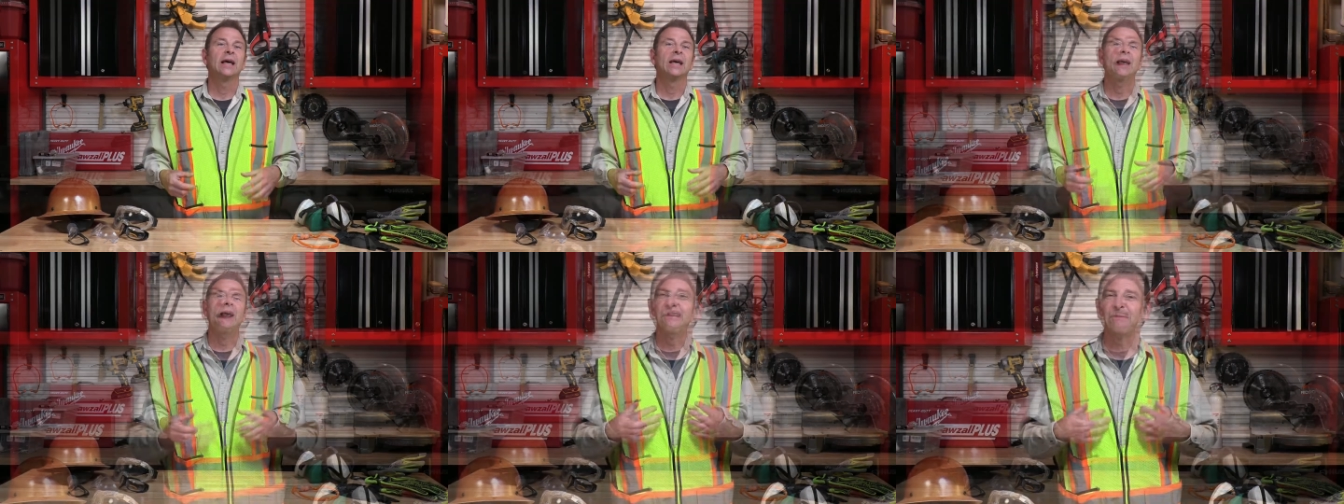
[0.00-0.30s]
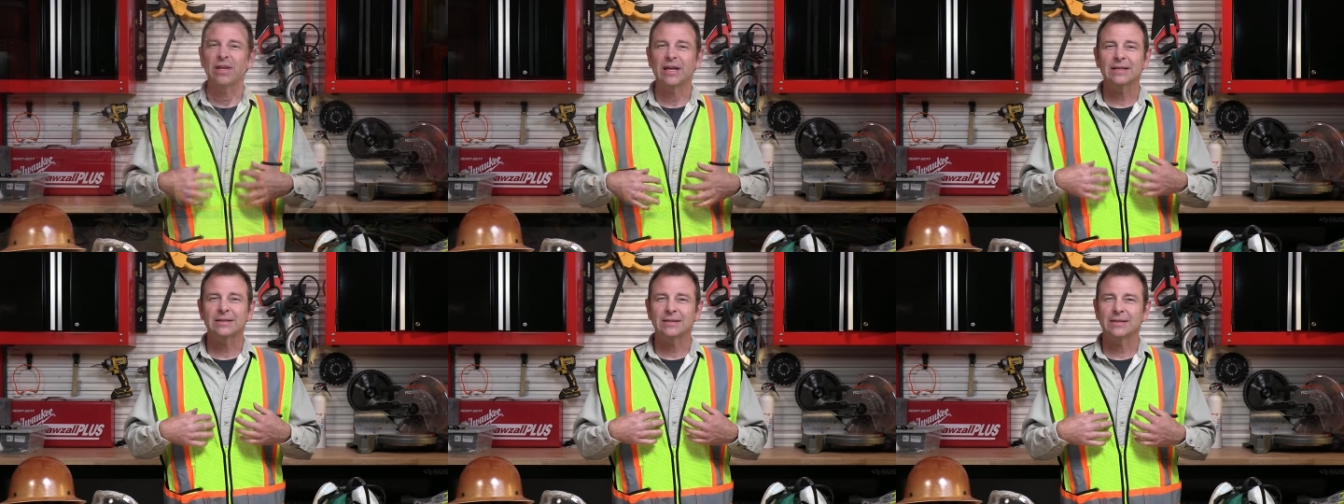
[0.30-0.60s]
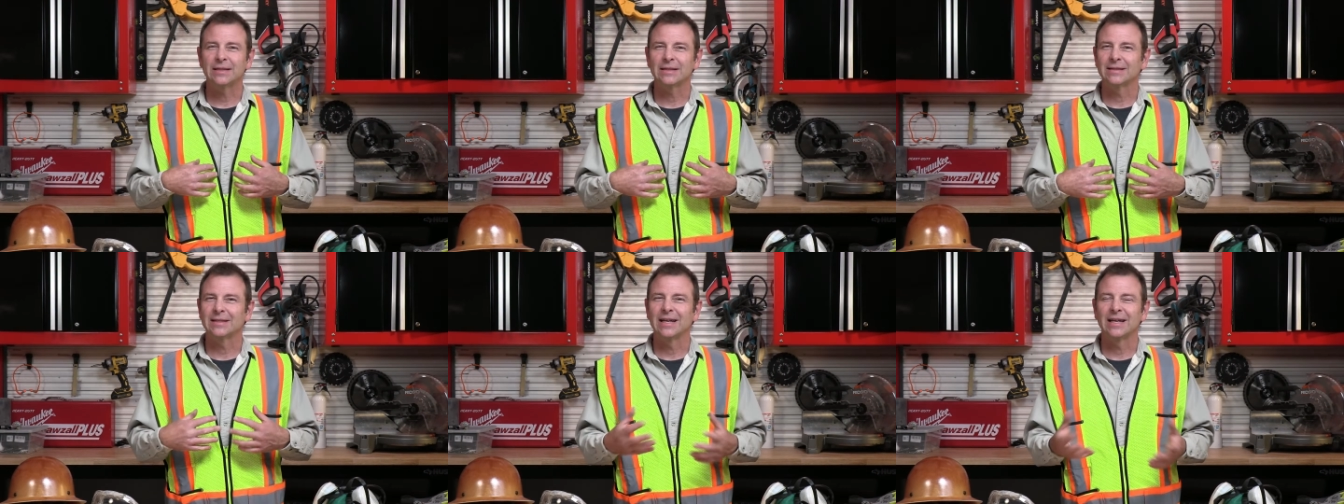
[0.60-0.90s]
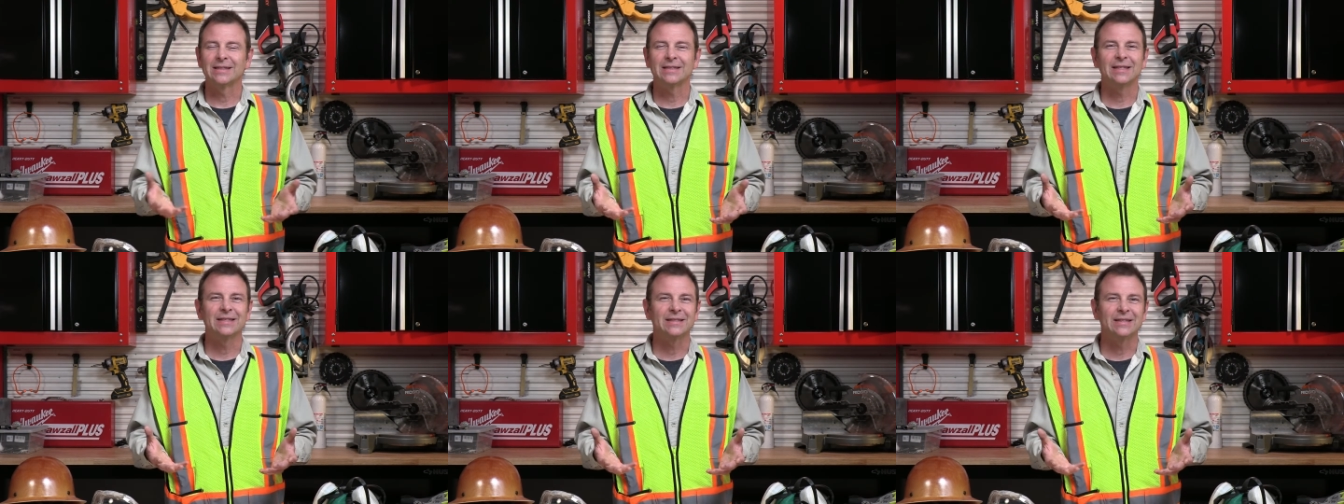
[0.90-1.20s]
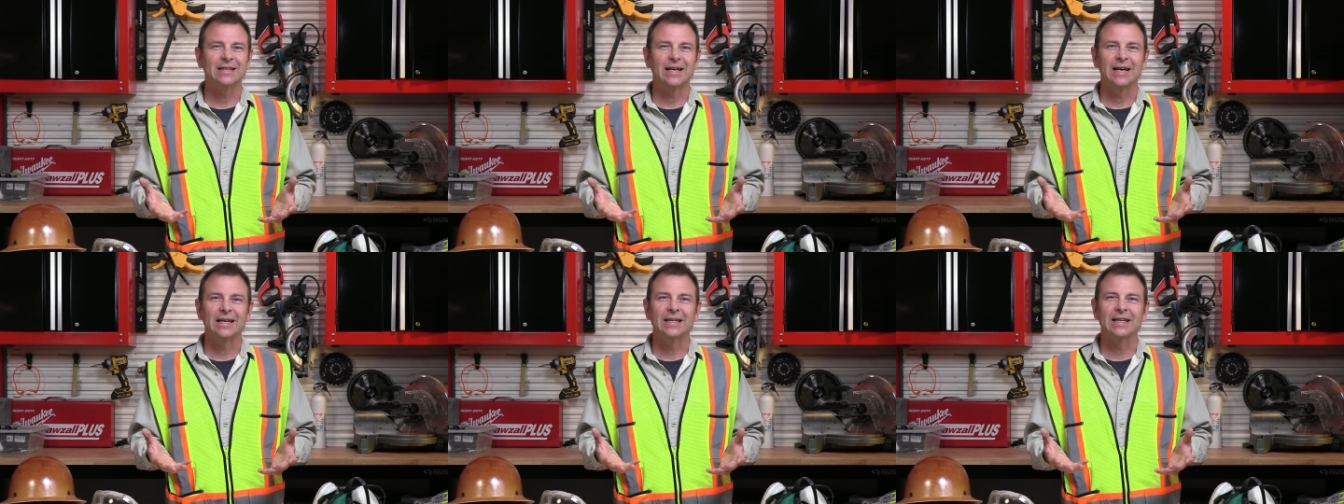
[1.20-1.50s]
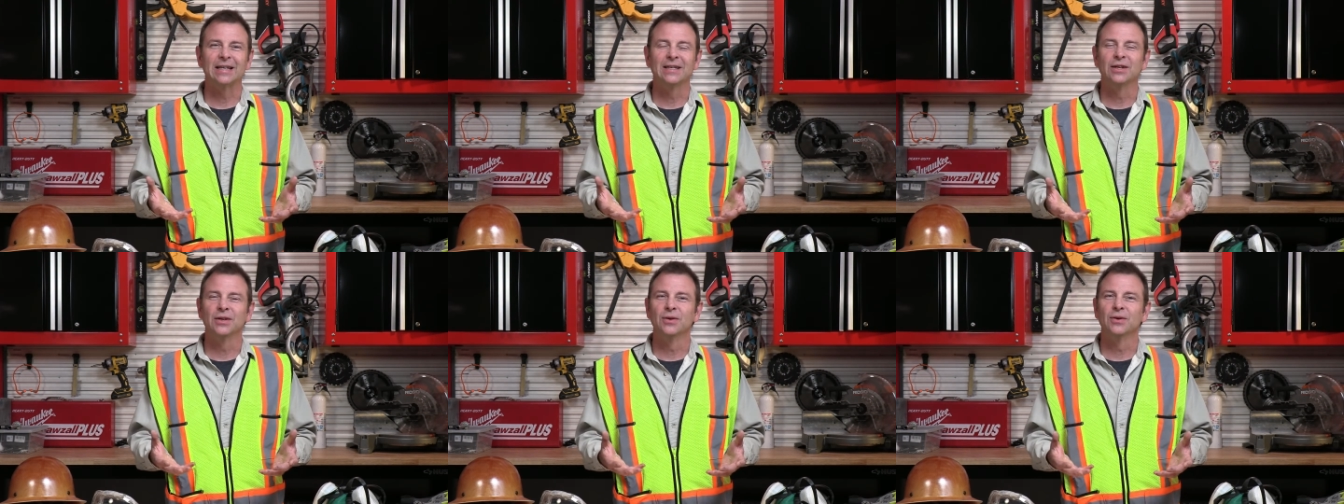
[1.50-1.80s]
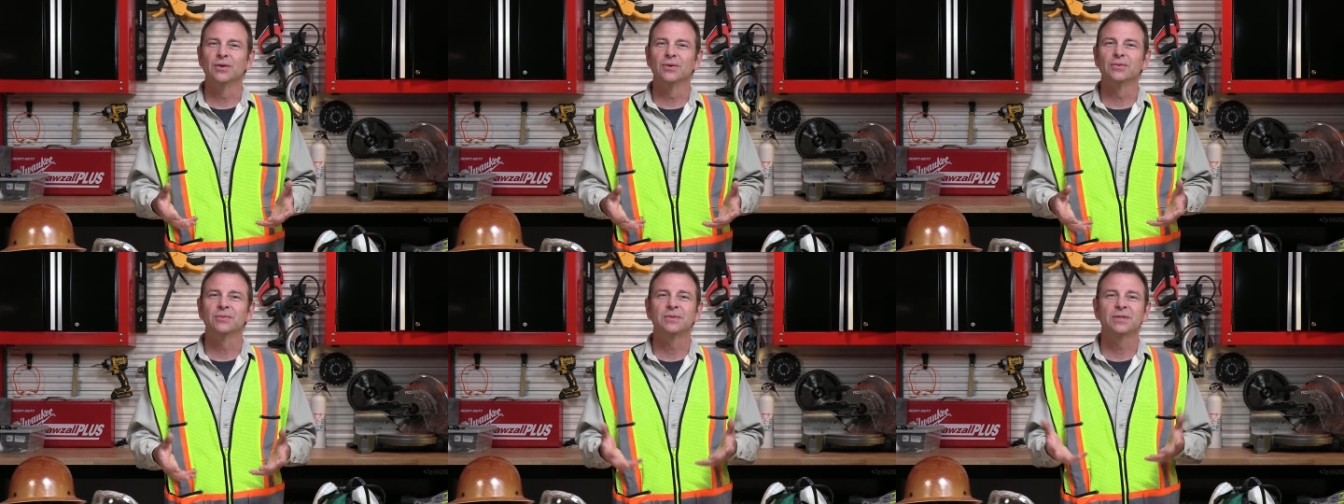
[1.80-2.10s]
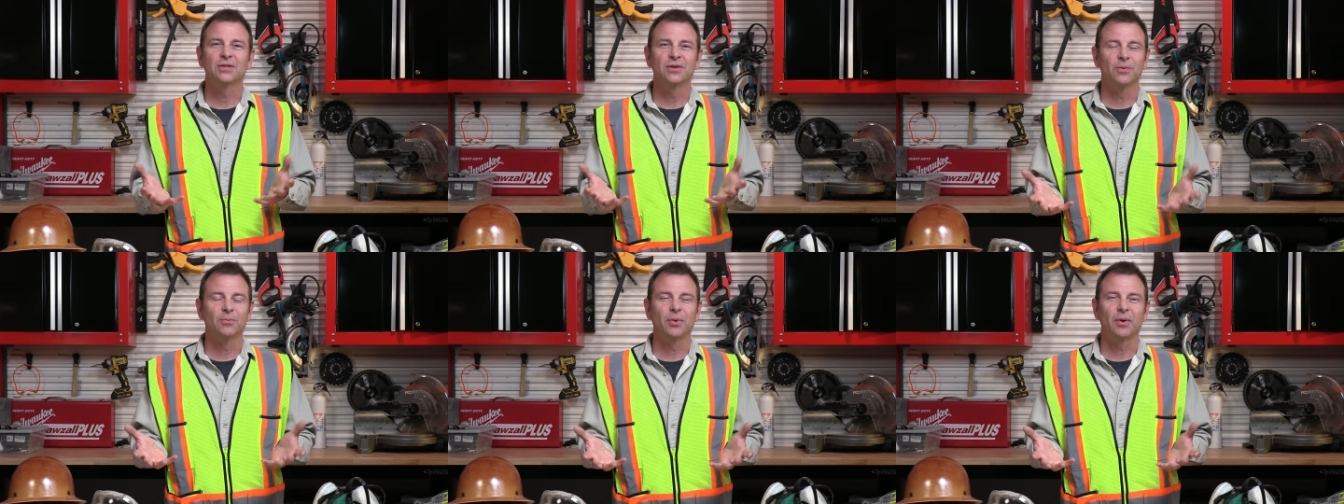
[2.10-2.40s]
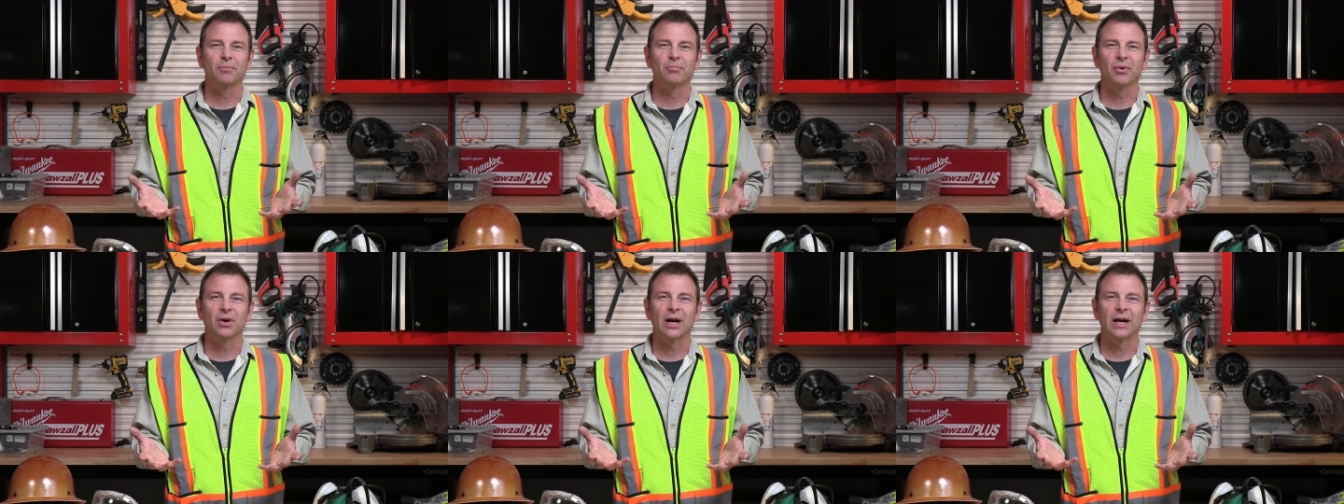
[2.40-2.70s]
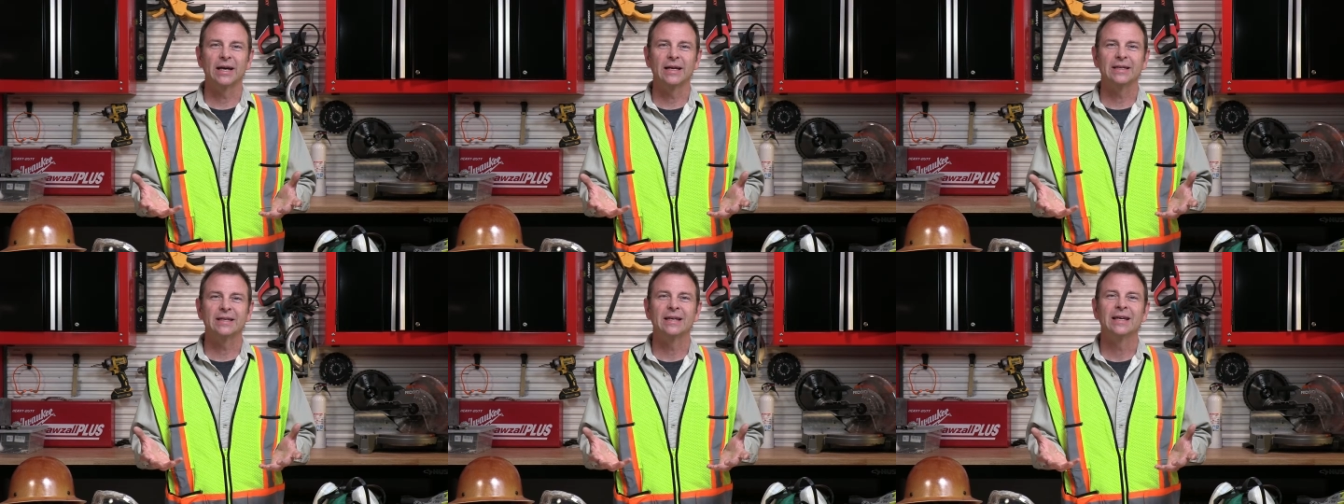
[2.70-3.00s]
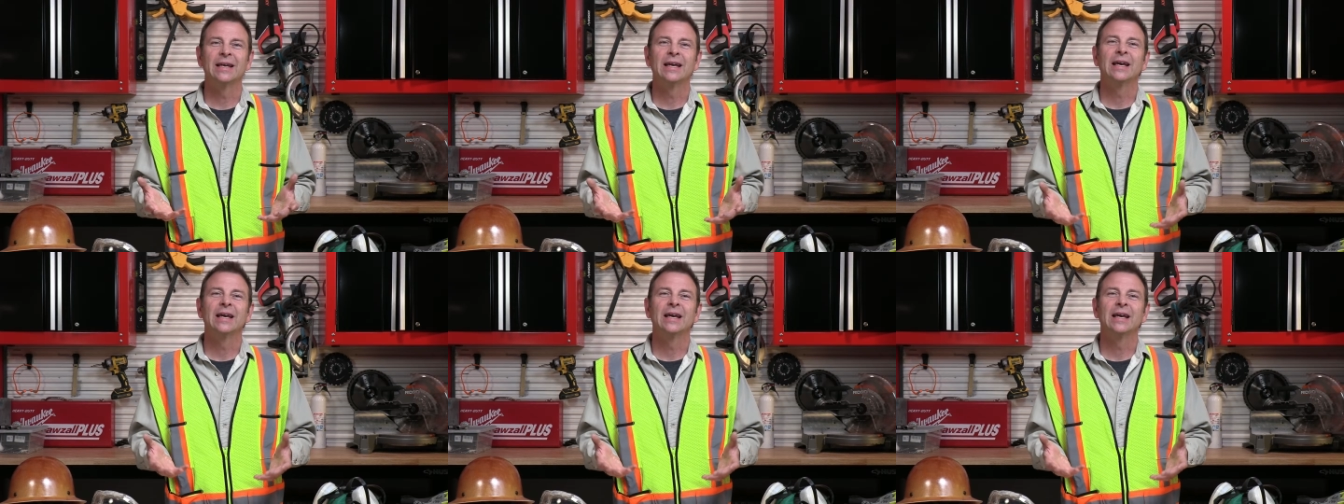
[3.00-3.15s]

My vest is nice and shiny and new, super bright.